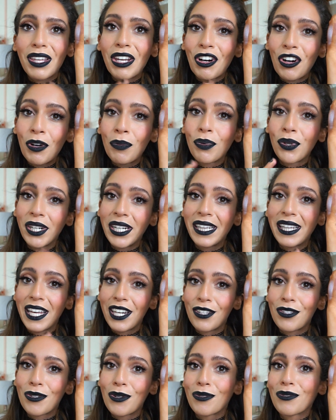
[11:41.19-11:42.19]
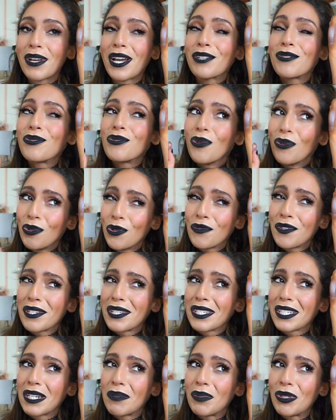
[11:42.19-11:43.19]
They are pretty light in tone, so I don't know if this
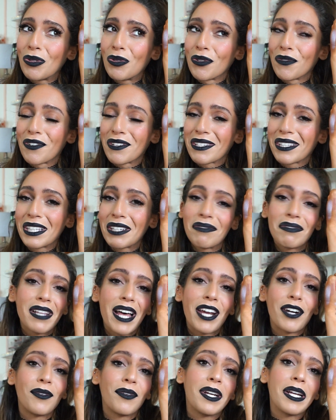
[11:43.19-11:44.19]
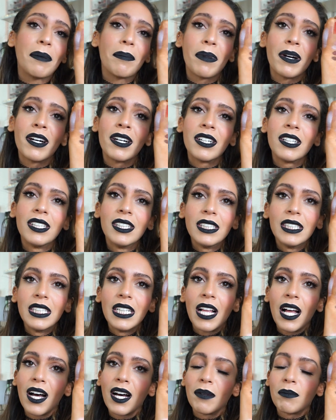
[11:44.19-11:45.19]
is going to be universally flattering, but
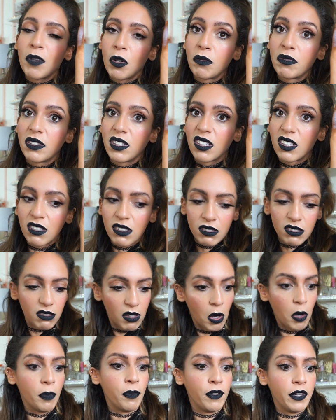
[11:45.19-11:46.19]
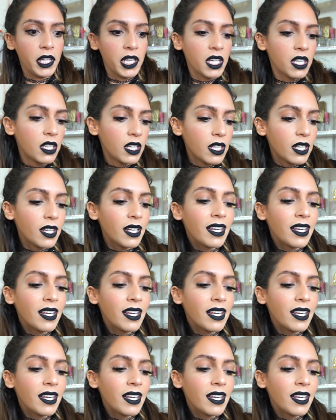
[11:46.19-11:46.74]
um, hopefully it is. Hopefully.